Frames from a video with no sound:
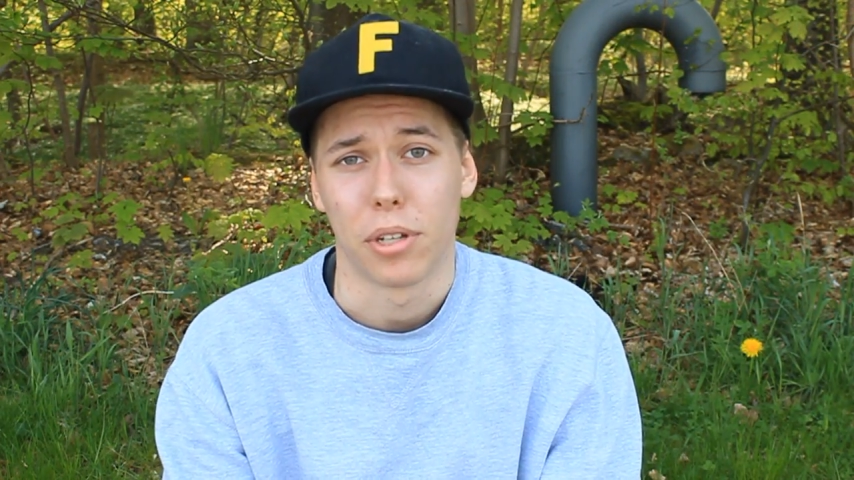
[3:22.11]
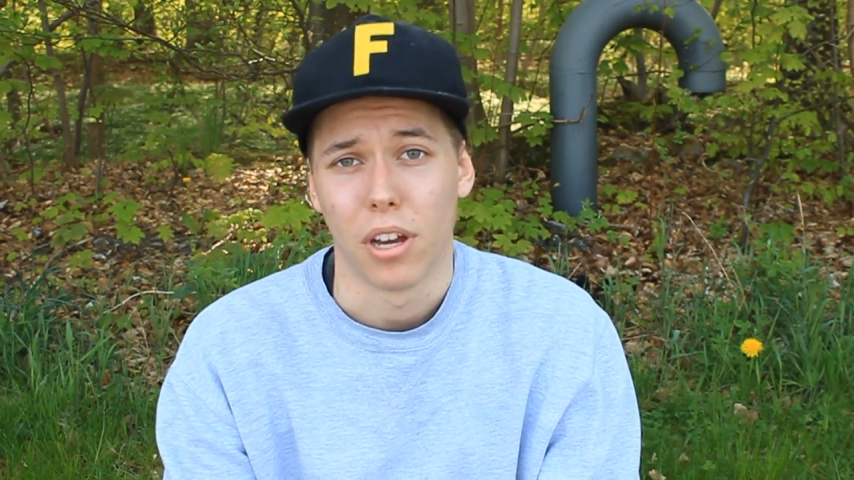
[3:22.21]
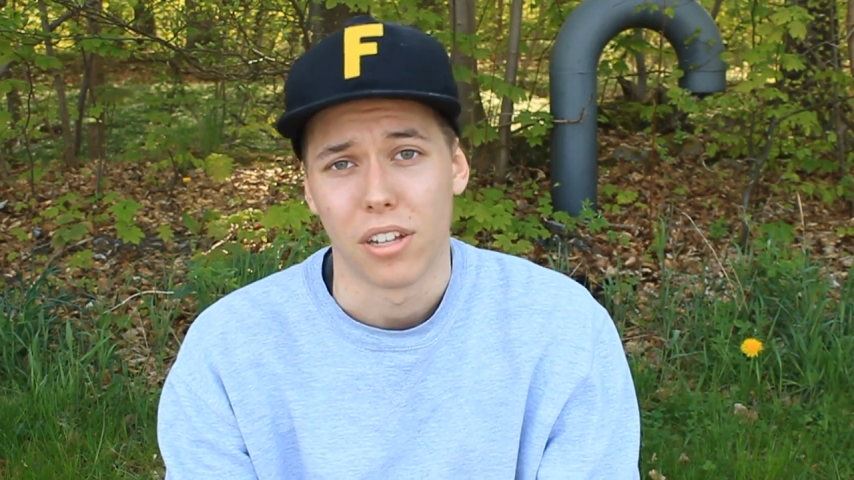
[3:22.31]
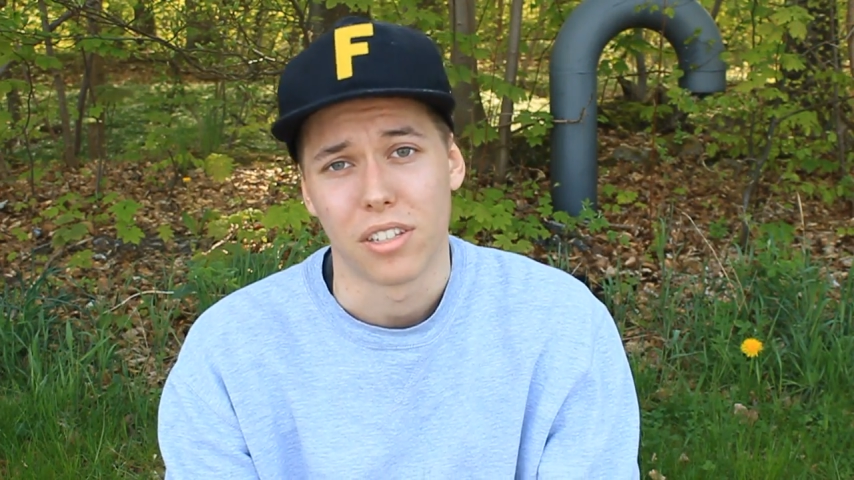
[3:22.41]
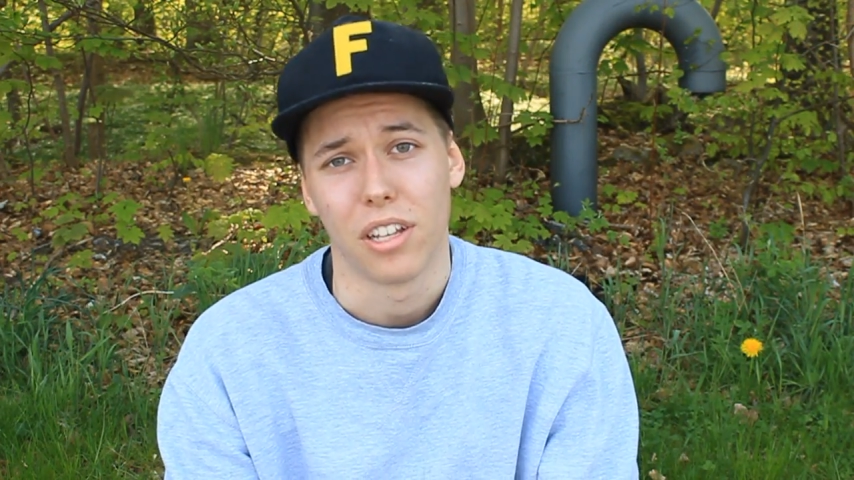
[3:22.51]

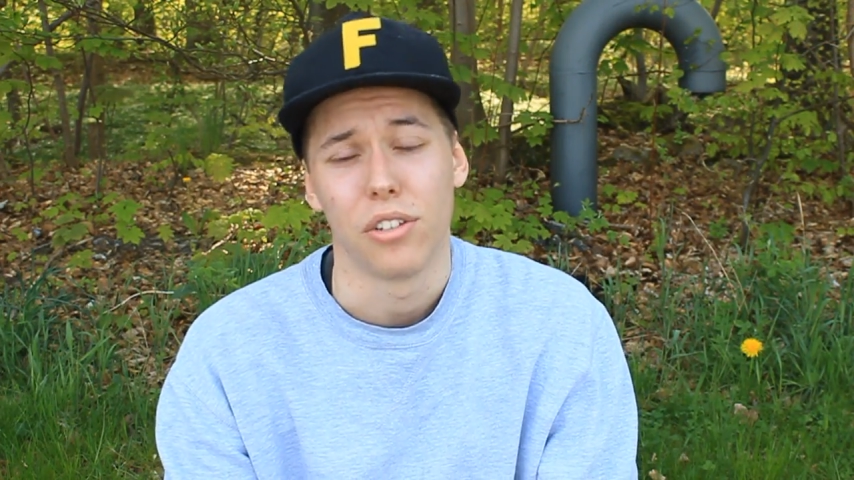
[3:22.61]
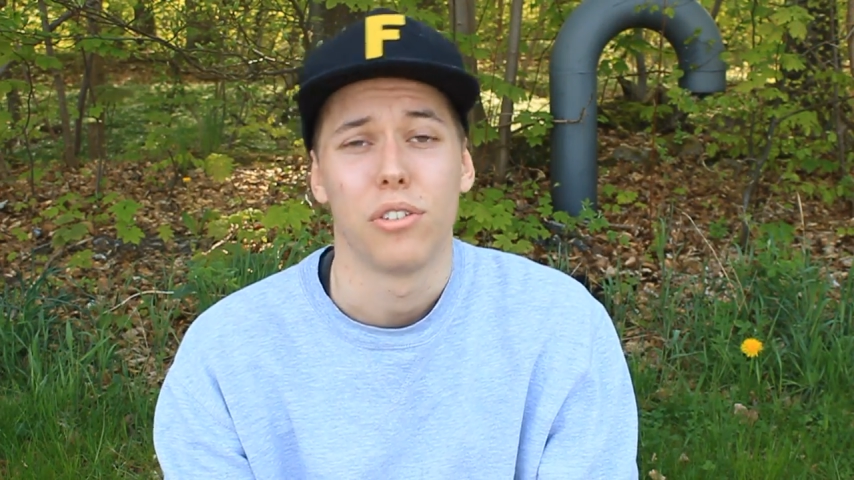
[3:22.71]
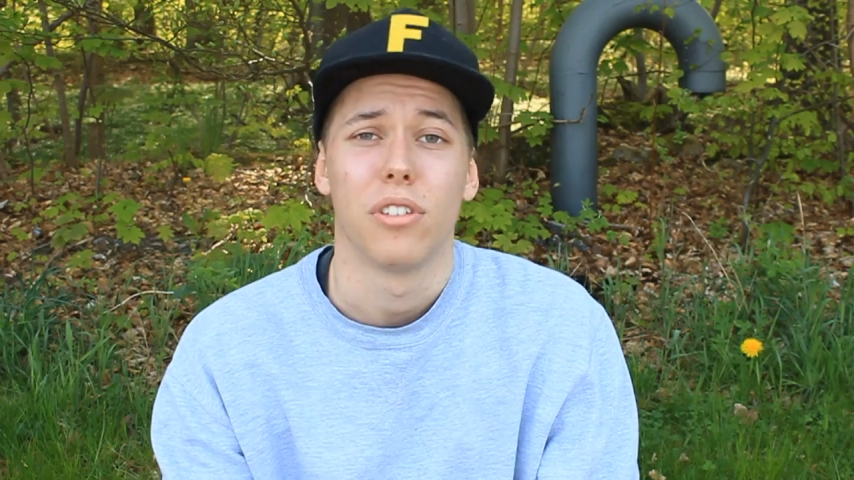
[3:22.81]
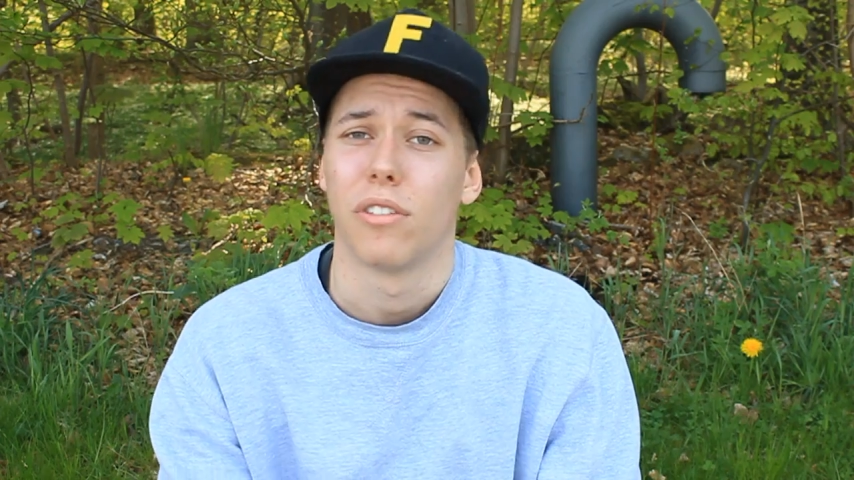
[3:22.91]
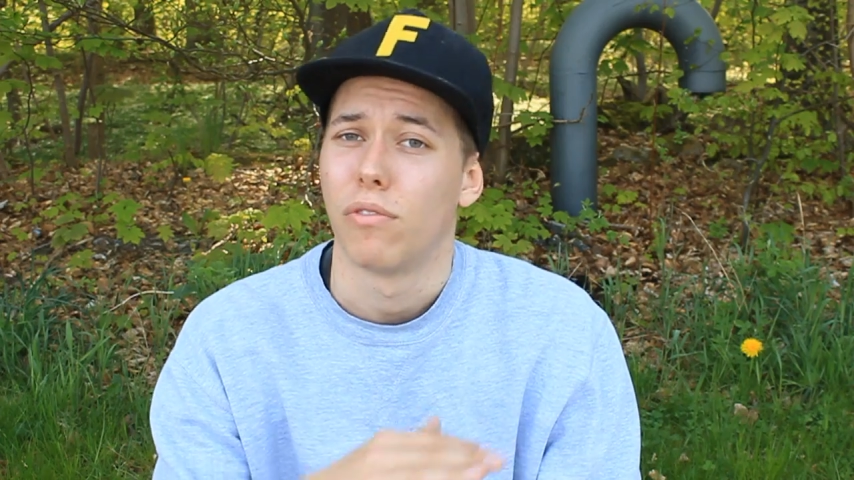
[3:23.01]
because
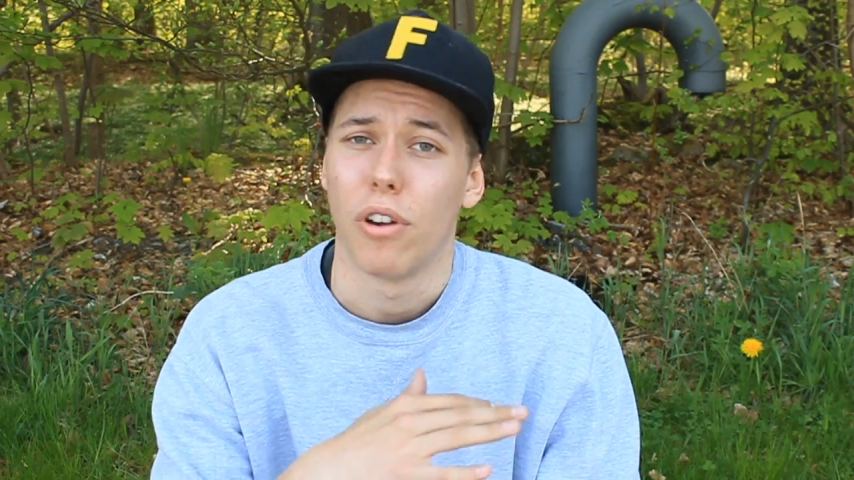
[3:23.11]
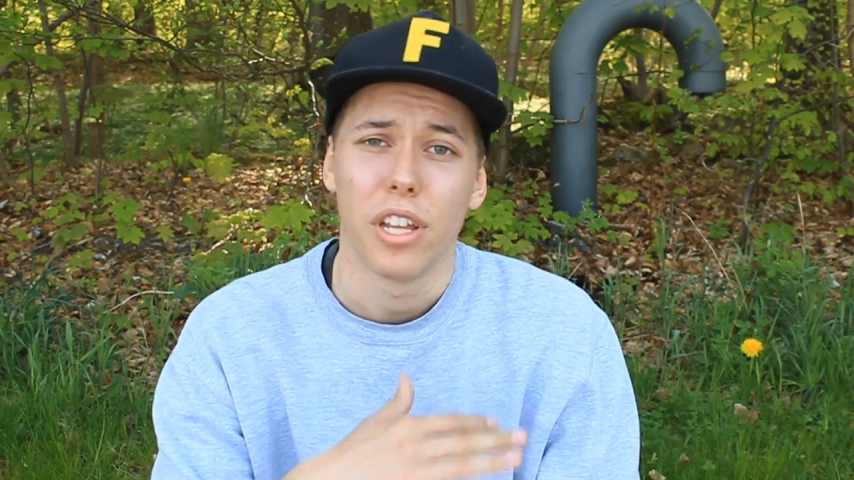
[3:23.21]
then for